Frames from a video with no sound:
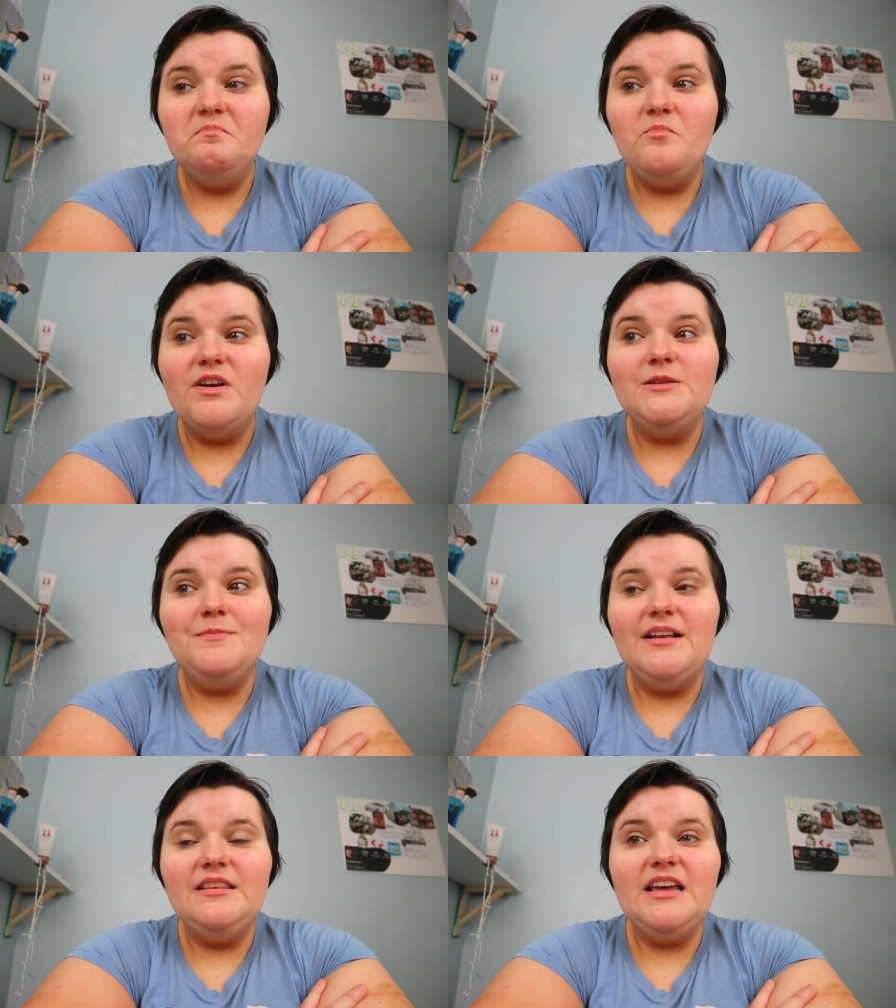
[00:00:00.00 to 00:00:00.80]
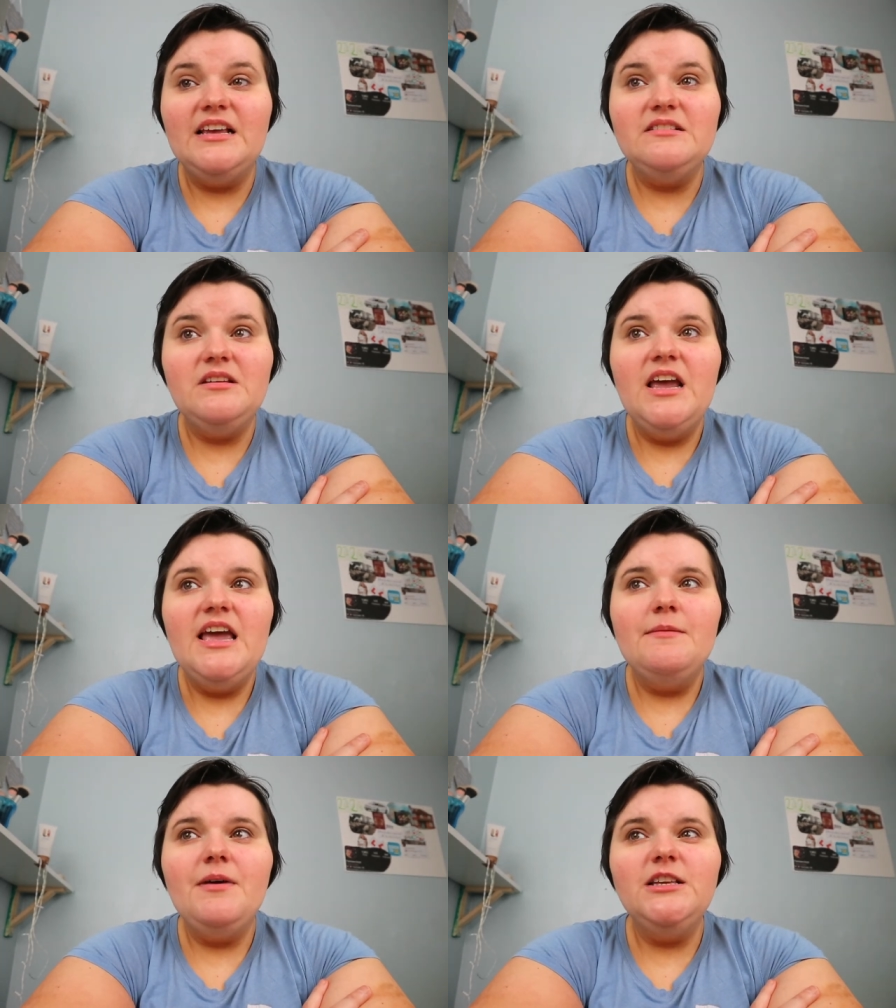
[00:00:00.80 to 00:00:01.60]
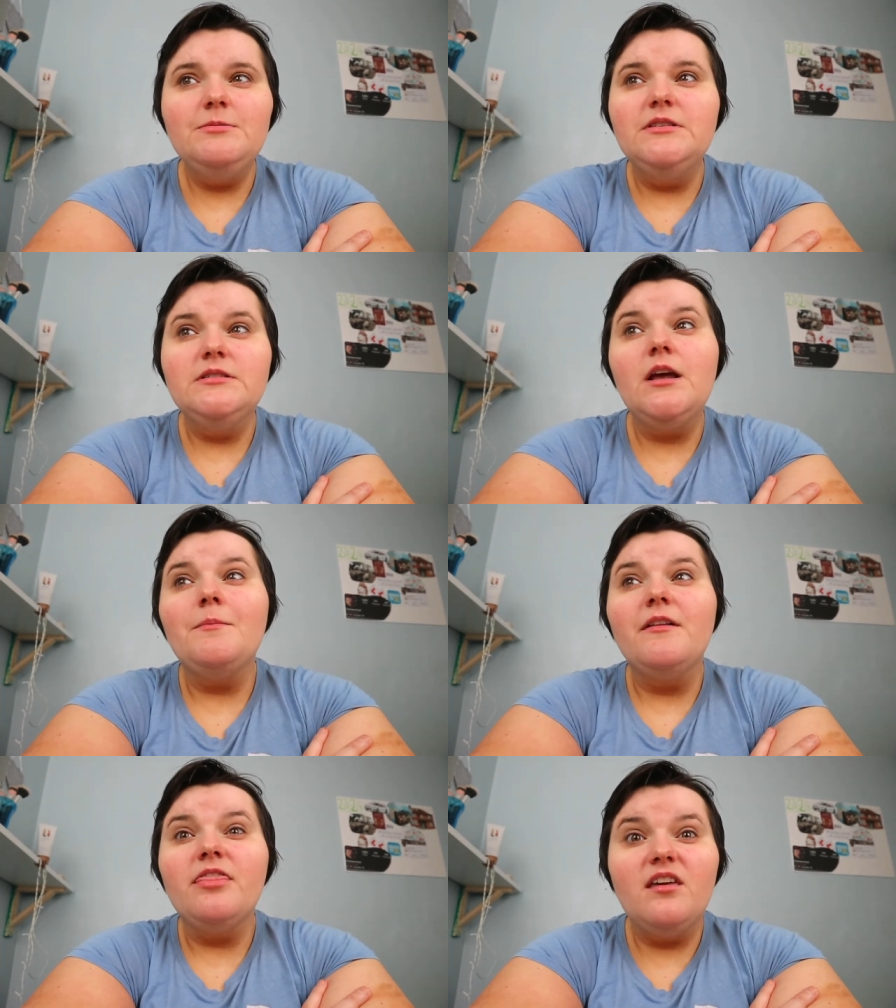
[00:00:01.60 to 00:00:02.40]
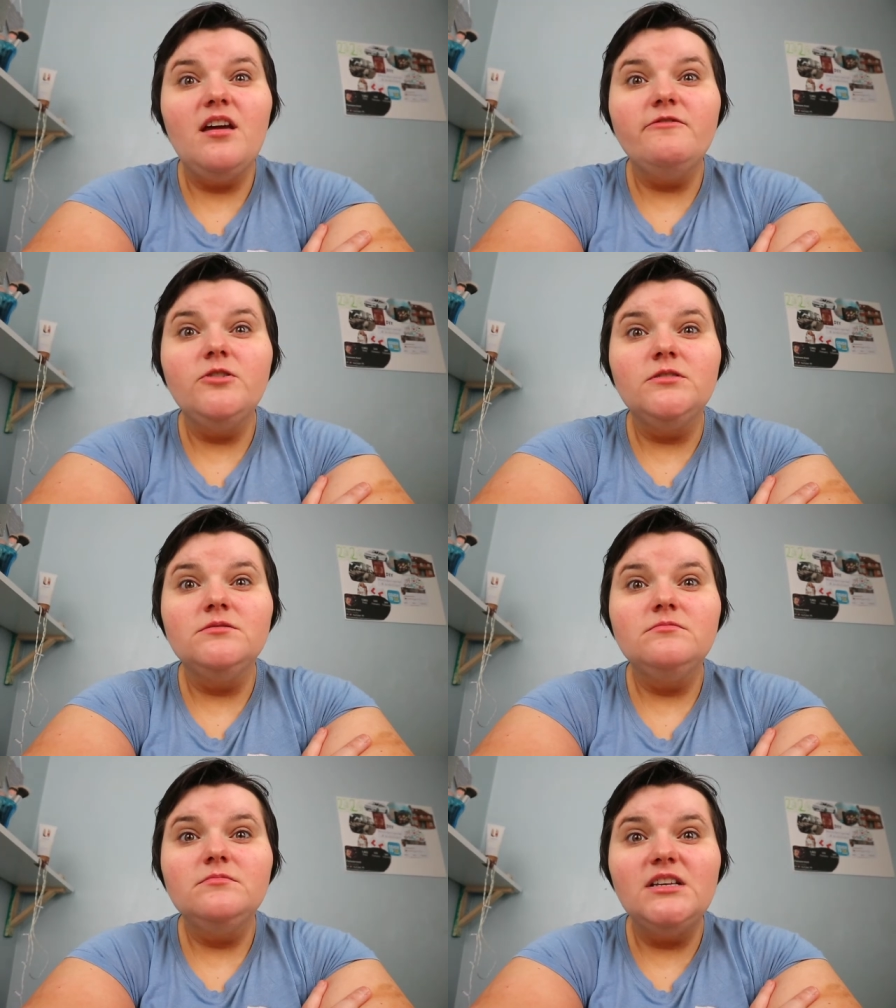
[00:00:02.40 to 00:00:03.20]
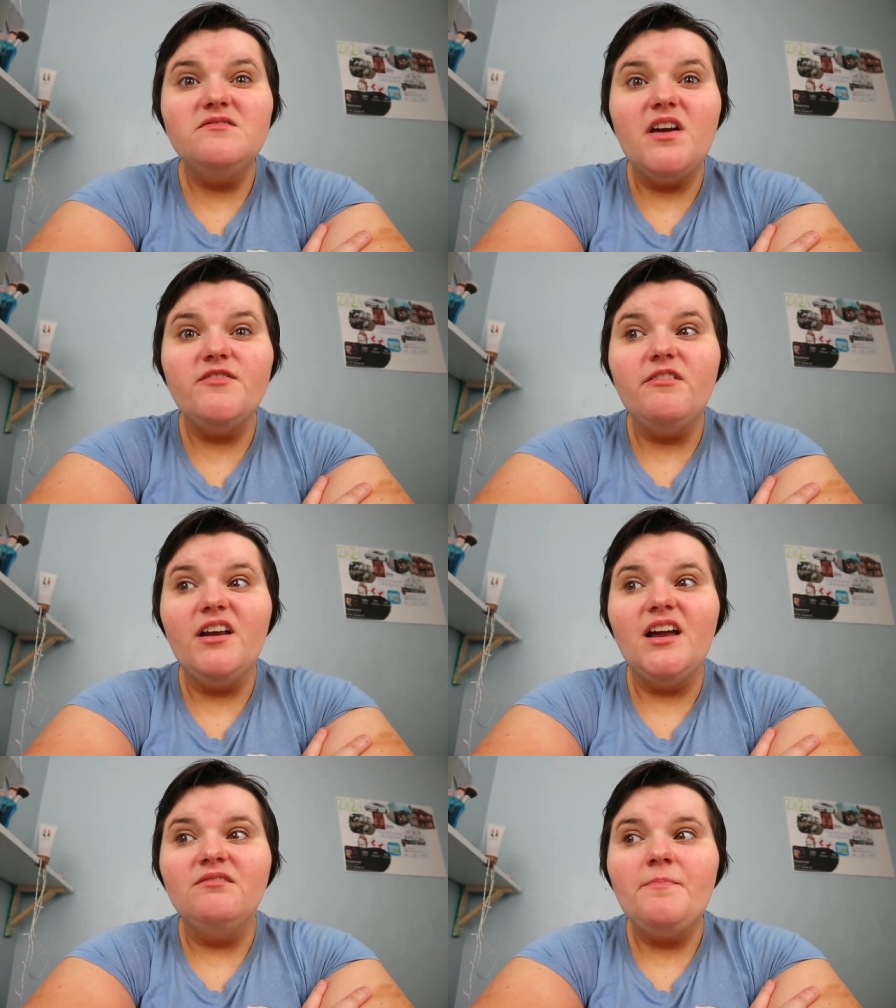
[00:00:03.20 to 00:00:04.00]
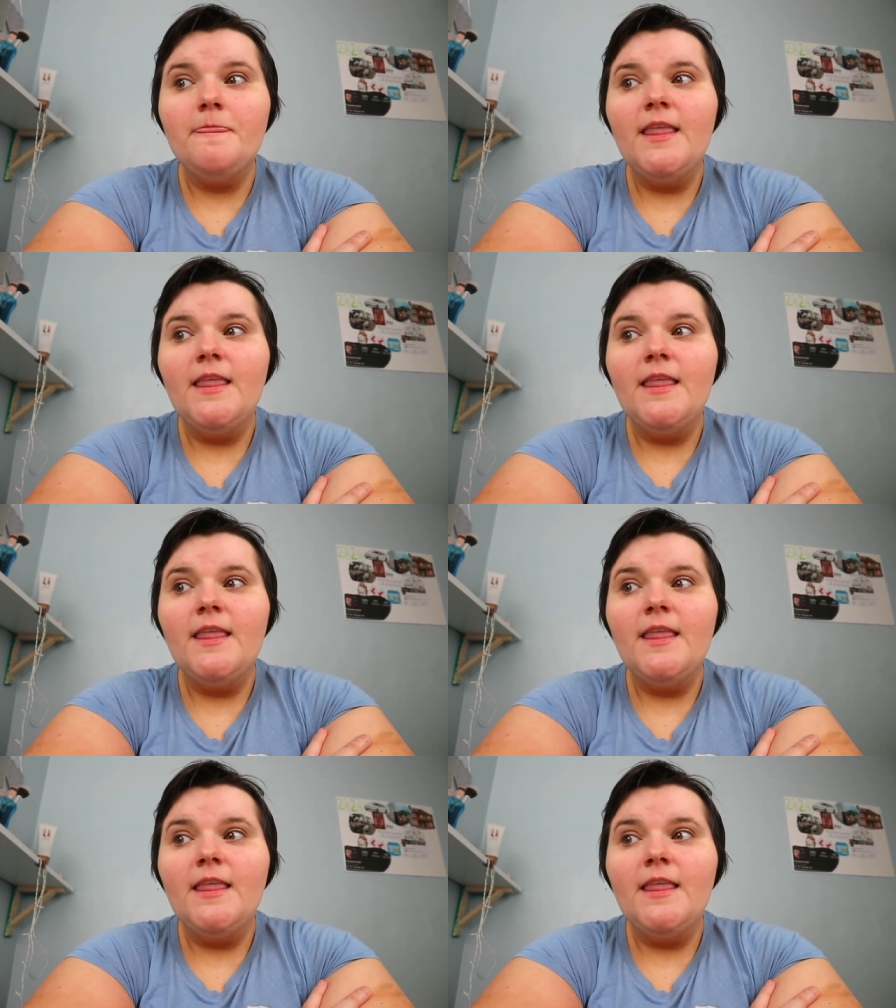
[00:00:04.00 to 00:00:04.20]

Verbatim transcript: When he's been there, my husband's coming on thirty-four, he's thirty-three right now,